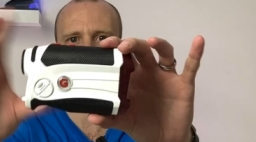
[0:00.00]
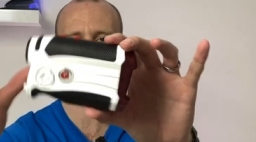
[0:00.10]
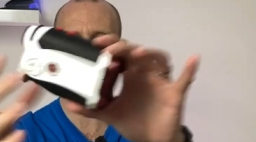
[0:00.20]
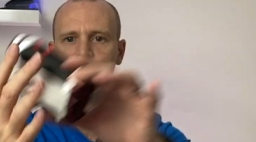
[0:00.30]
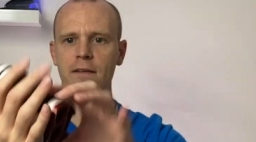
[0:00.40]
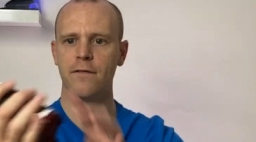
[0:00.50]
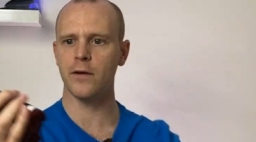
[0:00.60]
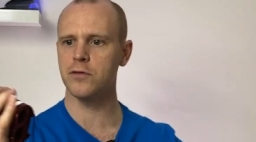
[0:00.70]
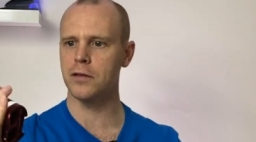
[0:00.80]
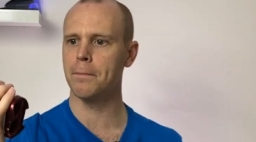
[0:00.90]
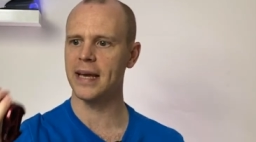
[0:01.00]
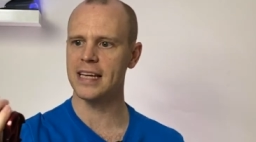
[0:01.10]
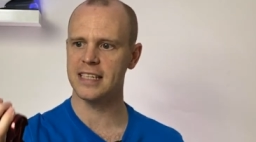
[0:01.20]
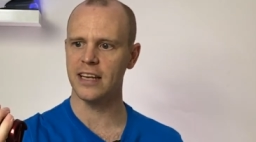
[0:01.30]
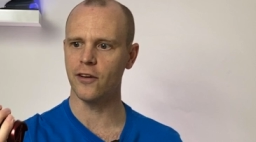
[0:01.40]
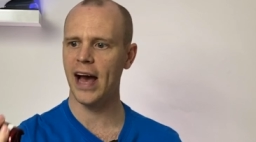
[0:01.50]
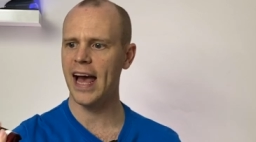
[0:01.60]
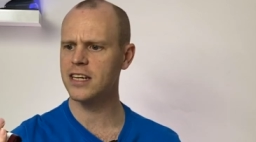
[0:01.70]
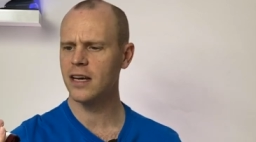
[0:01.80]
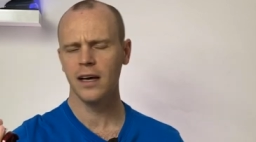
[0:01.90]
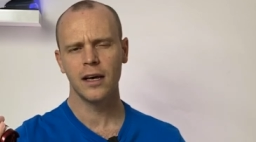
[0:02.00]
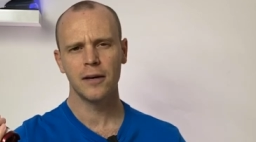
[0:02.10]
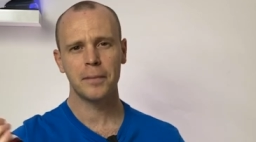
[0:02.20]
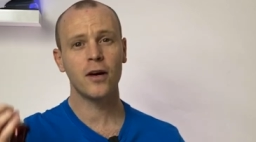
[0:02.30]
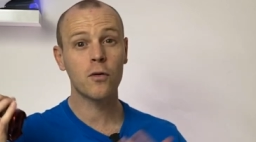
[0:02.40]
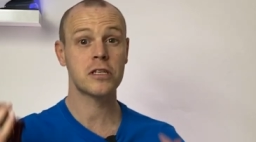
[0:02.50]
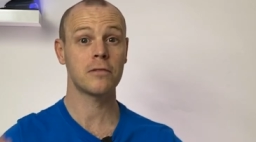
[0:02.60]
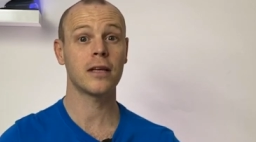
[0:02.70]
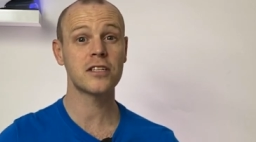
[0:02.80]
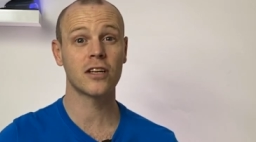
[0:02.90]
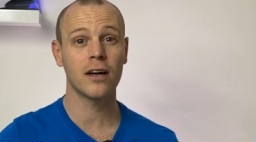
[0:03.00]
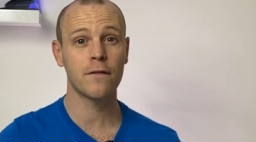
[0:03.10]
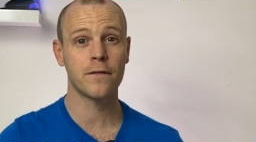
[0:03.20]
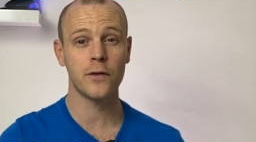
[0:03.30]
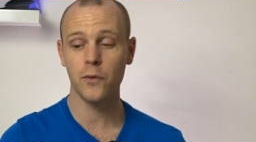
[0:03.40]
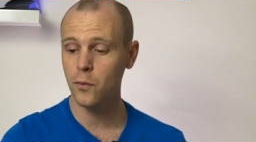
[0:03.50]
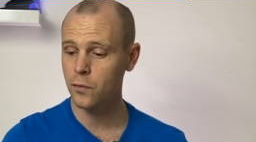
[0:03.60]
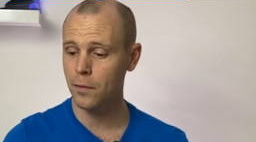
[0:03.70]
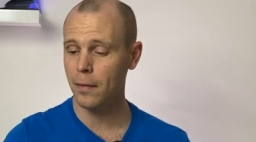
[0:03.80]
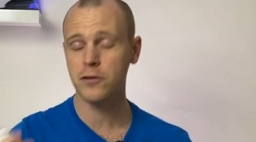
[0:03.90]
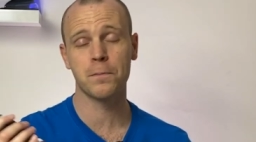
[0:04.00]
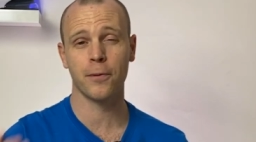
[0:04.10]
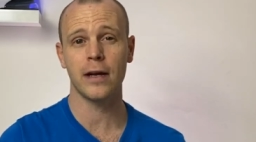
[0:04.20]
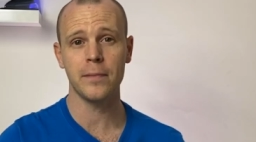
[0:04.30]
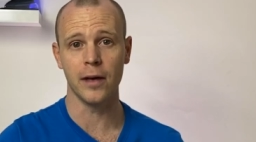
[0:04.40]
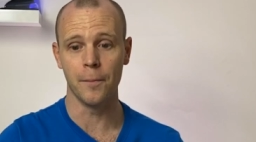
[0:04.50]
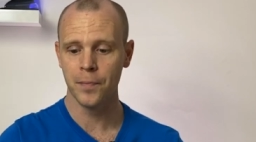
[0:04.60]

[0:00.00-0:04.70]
certainly feels the biggest in your hand, but it also does kind of feel the most premium.